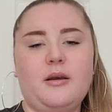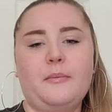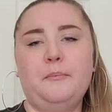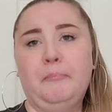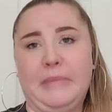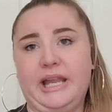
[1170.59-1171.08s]

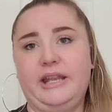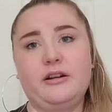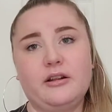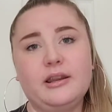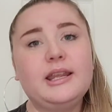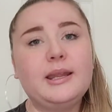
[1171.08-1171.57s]

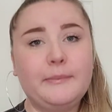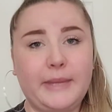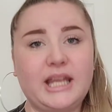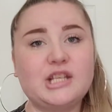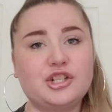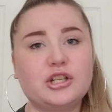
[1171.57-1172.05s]

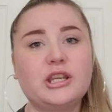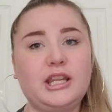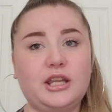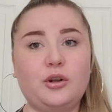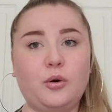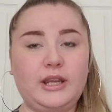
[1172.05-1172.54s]
majorly
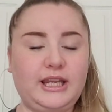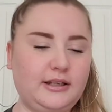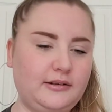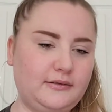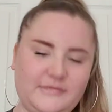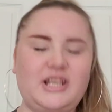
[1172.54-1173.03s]
annoying.